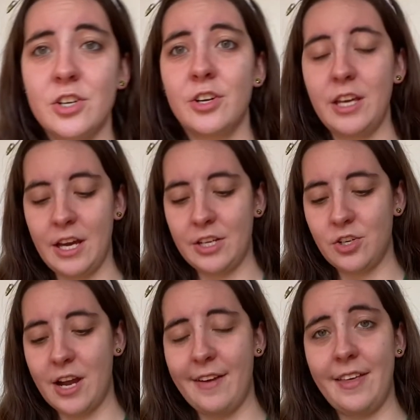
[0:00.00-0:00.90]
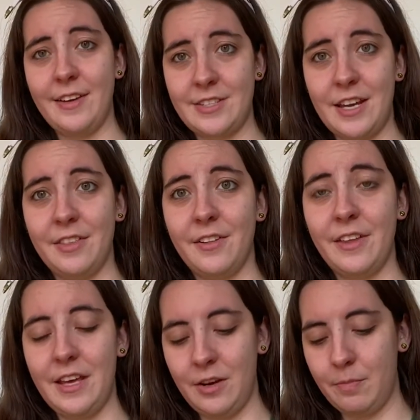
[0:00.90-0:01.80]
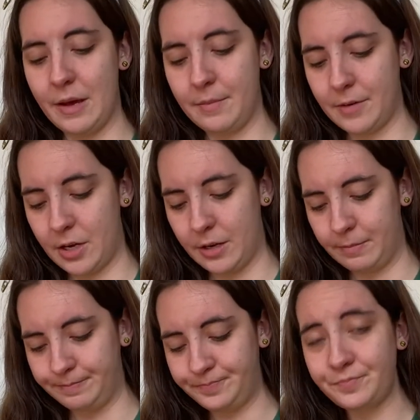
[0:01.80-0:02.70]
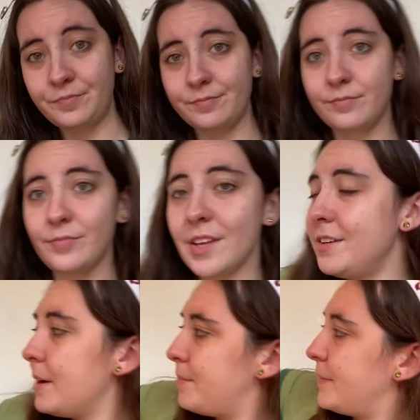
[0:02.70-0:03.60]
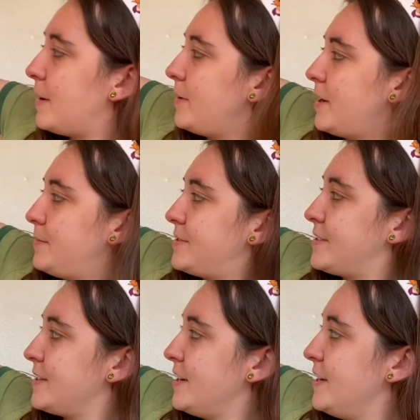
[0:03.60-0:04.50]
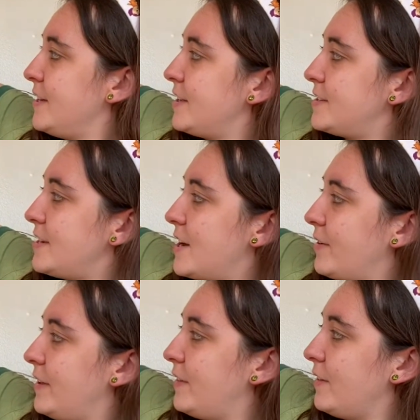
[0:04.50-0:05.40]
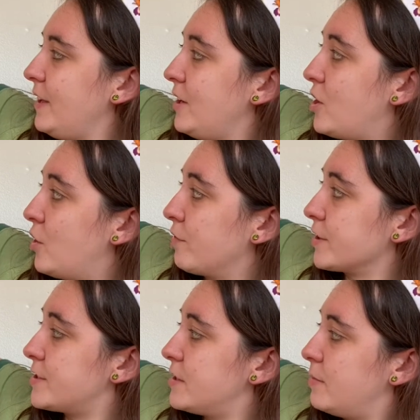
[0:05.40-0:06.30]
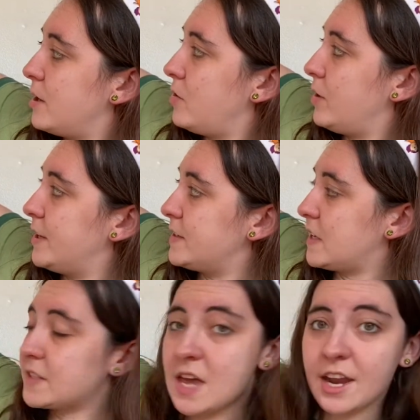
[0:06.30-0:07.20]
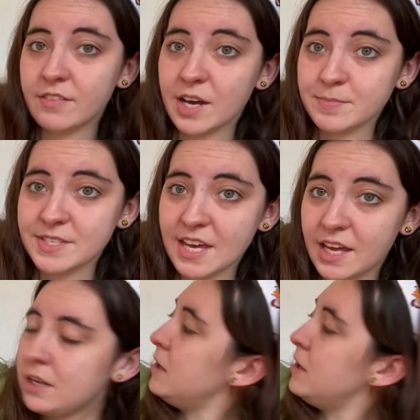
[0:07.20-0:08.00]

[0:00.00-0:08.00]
cookie I try, they take the lead, but um, yep, Lemon Ups is now in the lead over Samoas. That's kind of an upset.